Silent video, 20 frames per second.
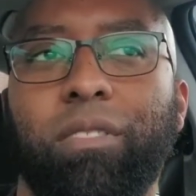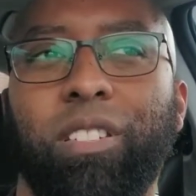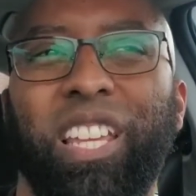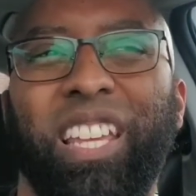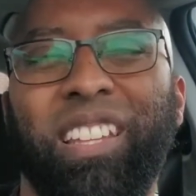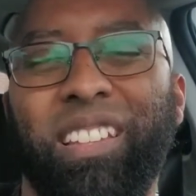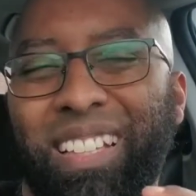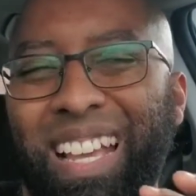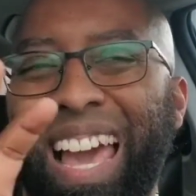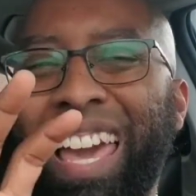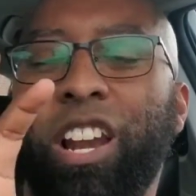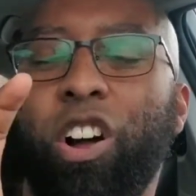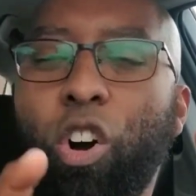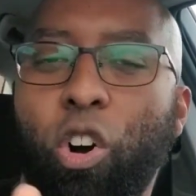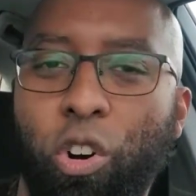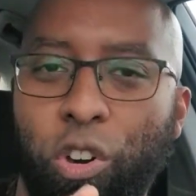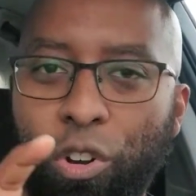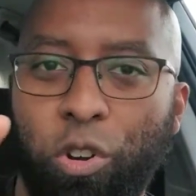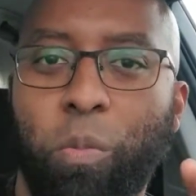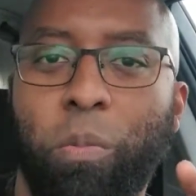It kind of
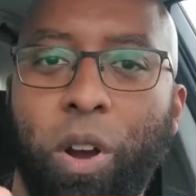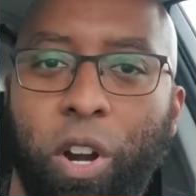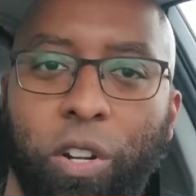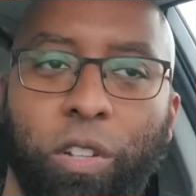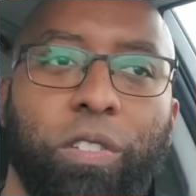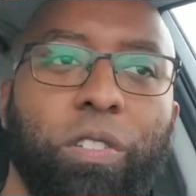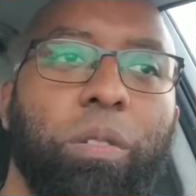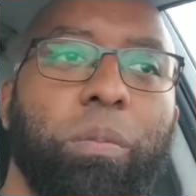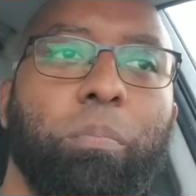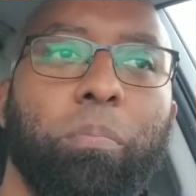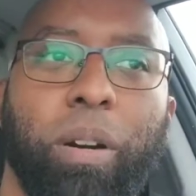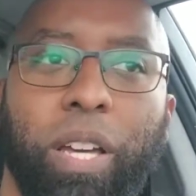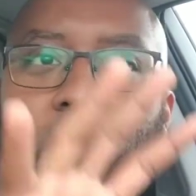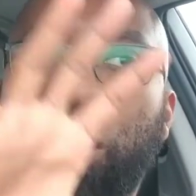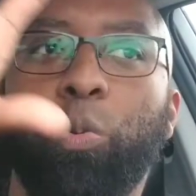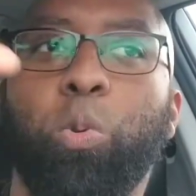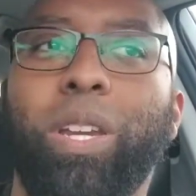auto marks, but it will